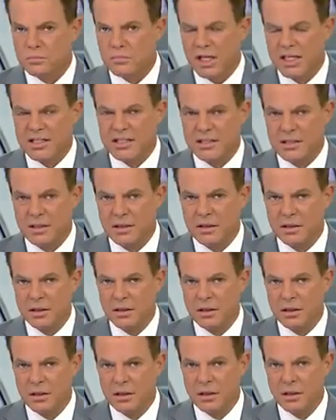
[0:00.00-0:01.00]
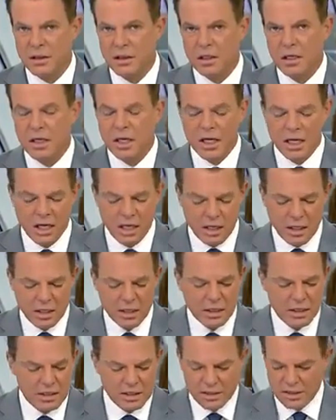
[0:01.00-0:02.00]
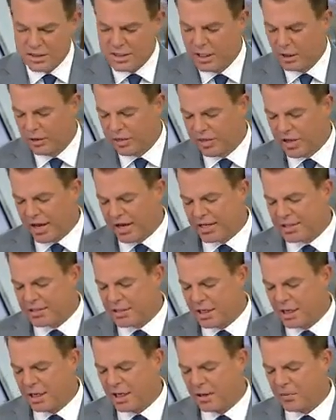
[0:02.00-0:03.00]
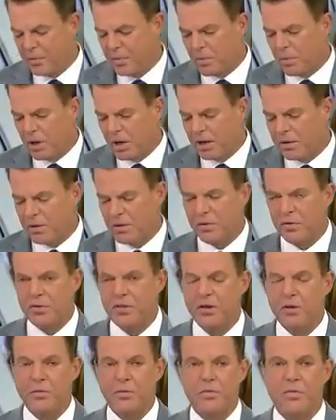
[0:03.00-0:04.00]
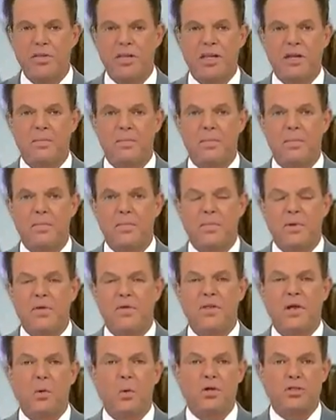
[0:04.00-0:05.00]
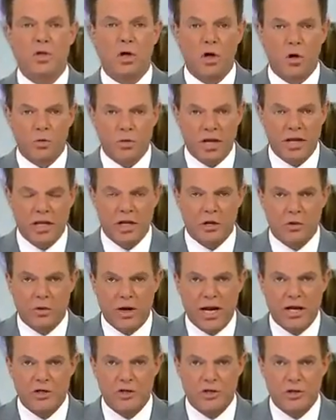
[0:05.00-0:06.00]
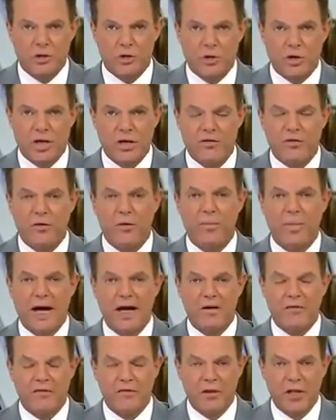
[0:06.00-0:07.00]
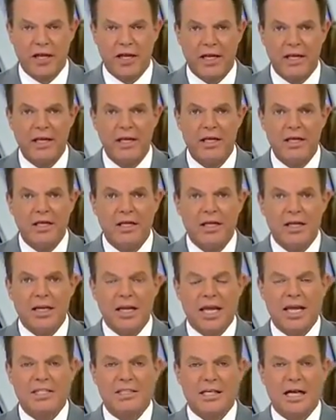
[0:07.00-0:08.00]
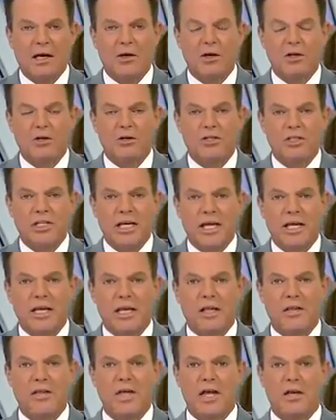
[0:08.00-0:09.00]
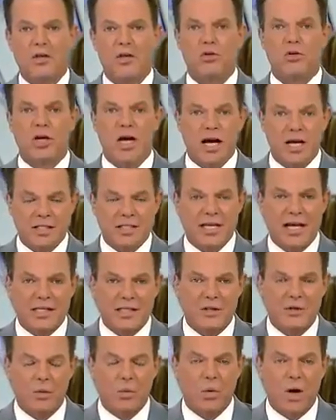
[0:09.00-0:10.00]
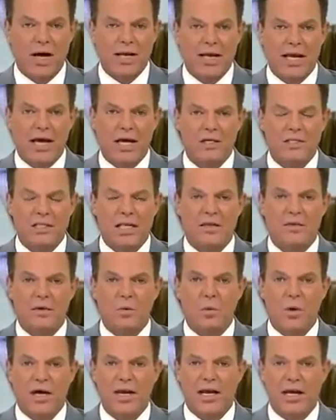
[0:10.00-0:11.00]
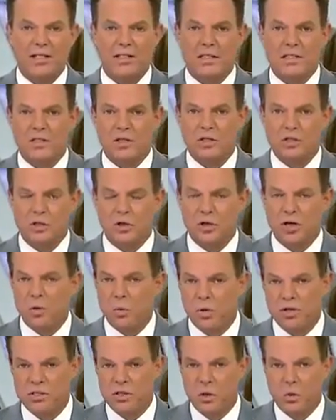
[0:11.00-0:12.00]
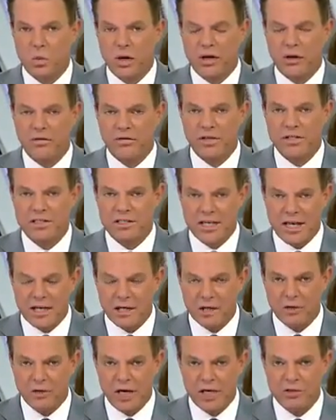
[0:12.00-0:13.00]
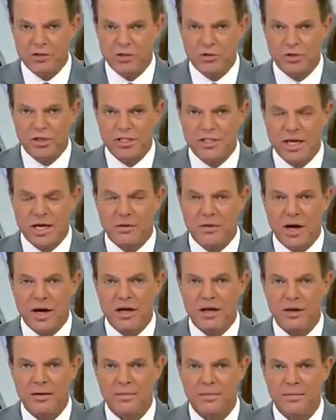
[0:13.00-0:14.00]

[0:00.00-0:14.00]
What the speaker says: Yeah, thanks for having me. It's great to be on your show. Del, thanks. There was already a grand jury for Mike Flynn. It's our understanding that you contacted the White House and the White House's attorney wasn't aware of this second grand jury. Is that right?